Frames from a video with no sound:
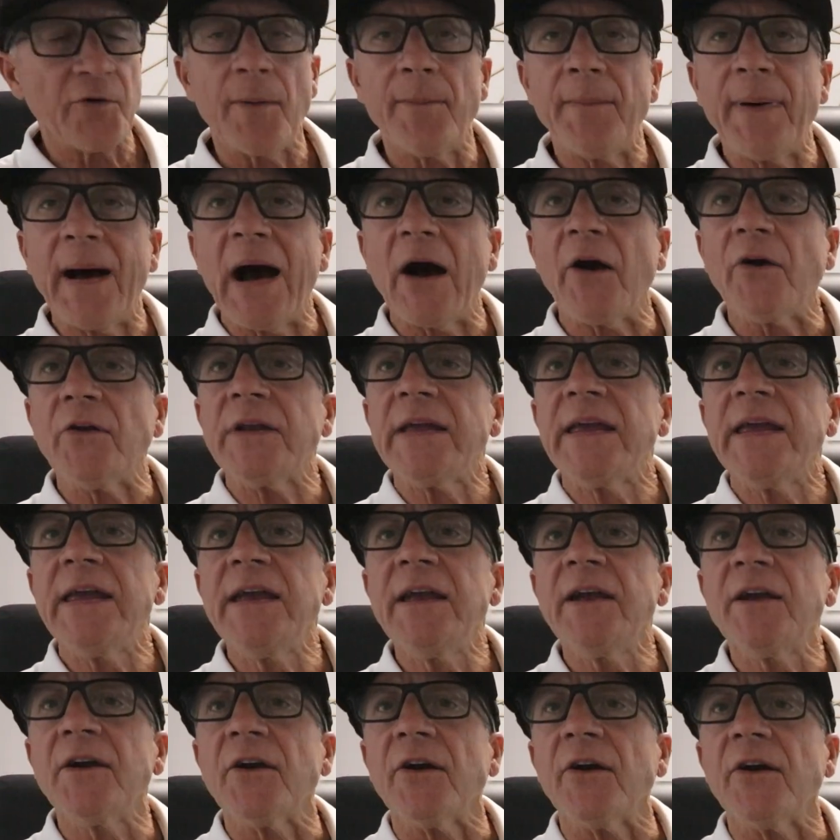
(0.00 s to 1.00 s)
about
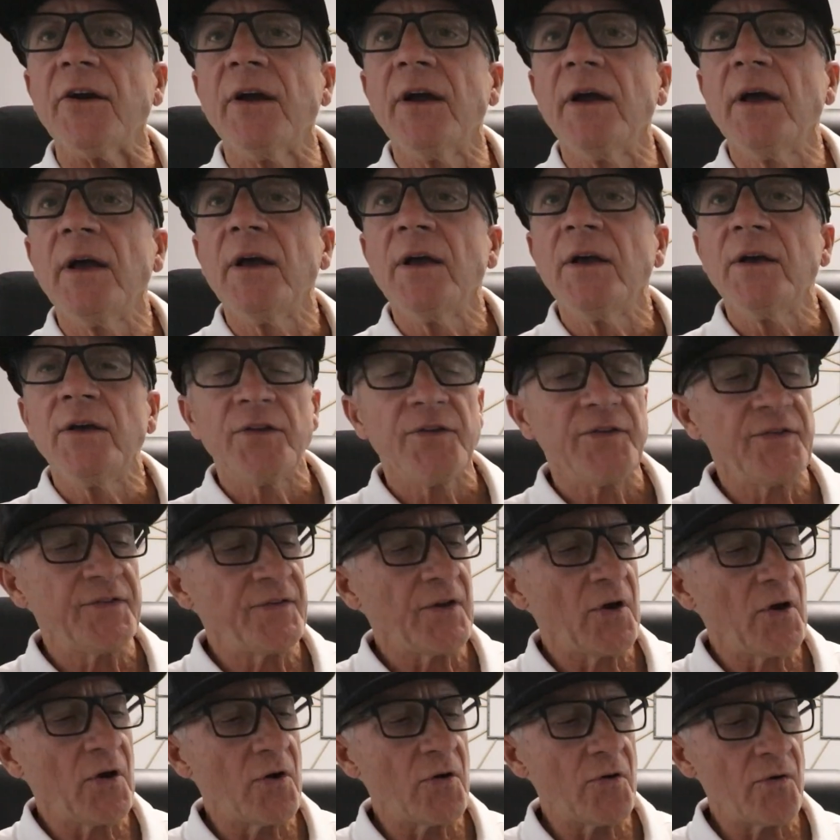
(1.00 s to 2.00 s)
here.
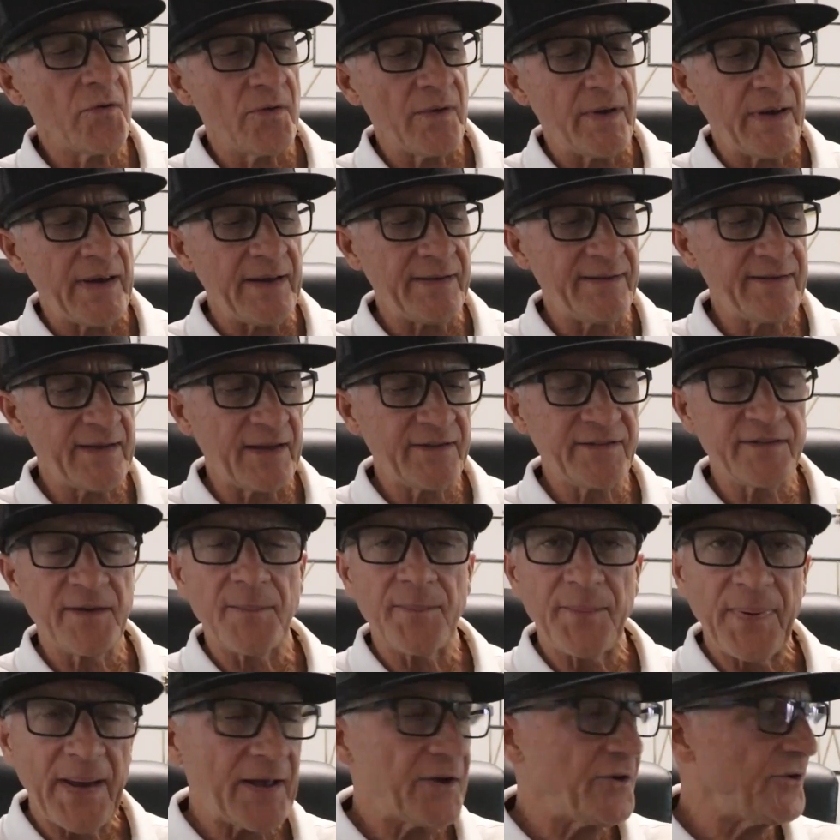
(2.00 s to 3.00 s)
So it does a
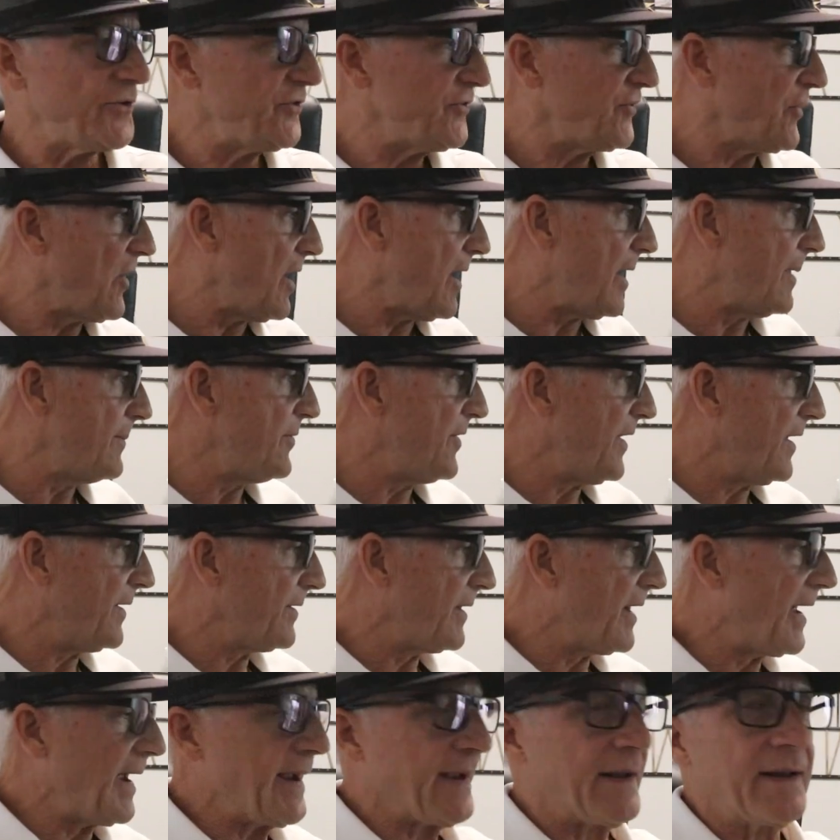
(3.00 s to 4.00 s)
better job than
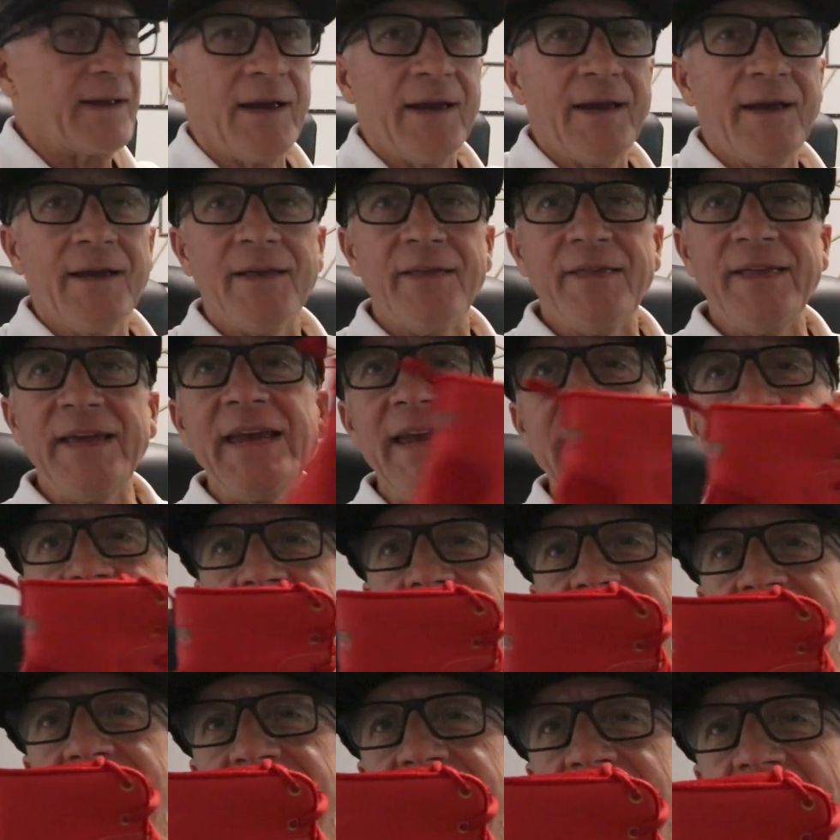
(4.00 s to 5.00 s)
like
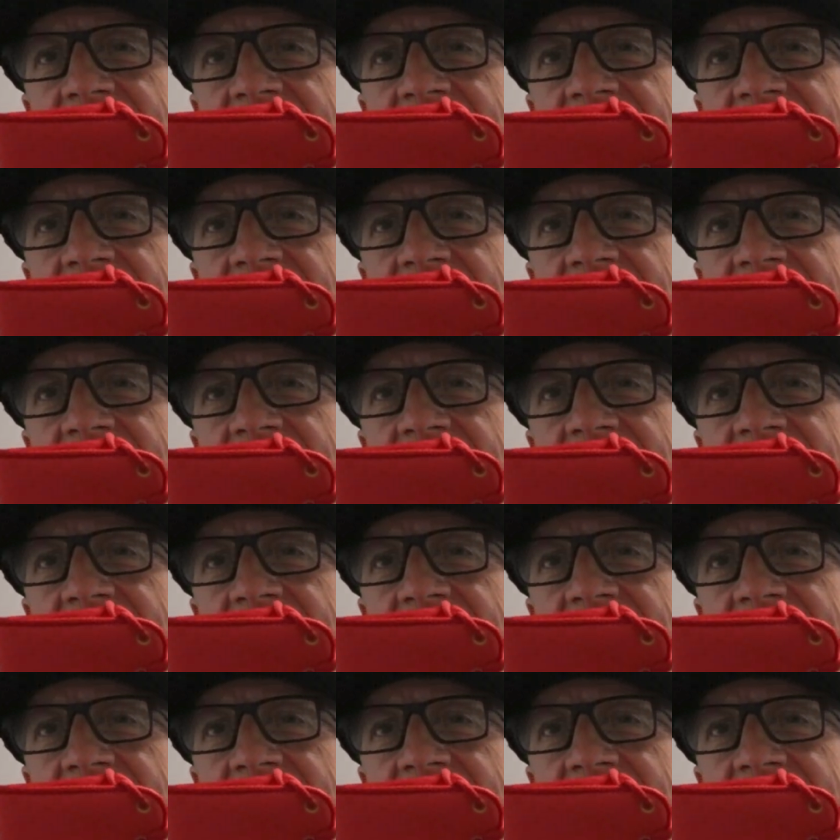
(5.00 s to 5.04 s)
these